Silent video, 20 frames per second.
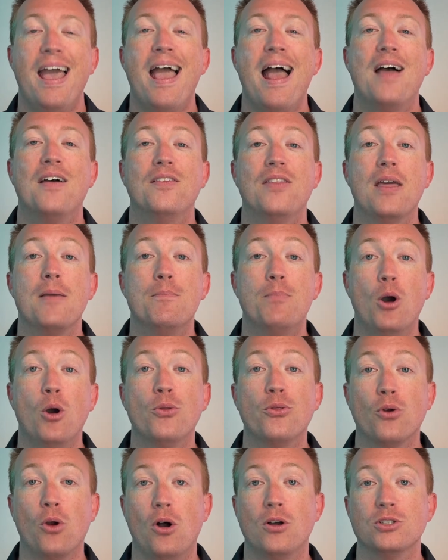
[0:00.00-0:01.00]
And they
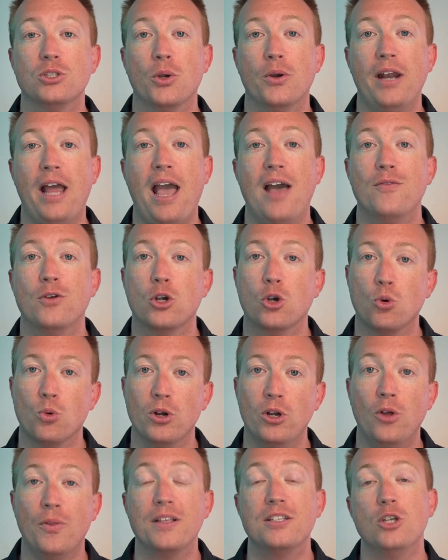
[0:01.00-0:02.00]
both are also going to have a
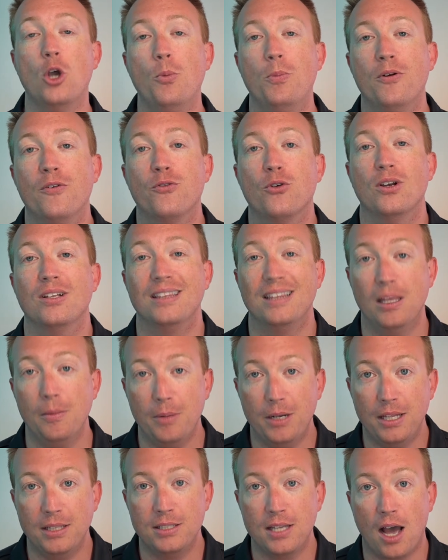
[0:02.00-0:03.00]
grill that's open for a
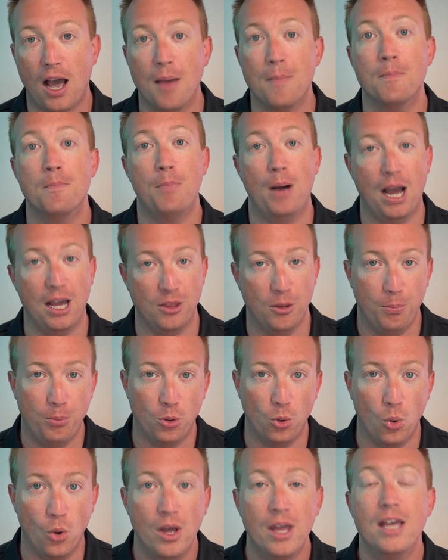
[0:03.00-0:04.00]
limited time by the
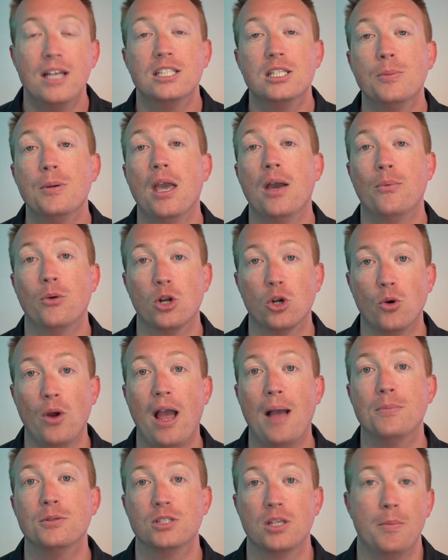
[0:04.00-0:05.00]
pool to be able to
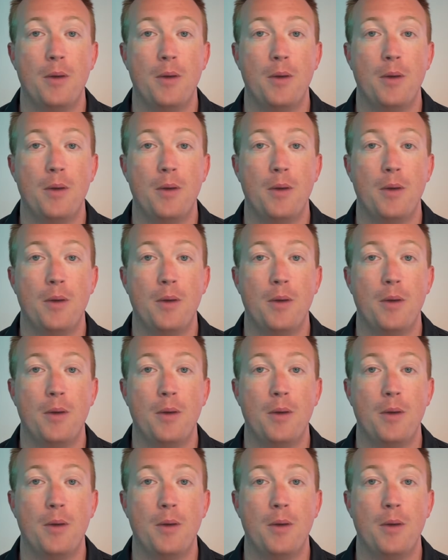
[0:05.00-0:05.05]
grab some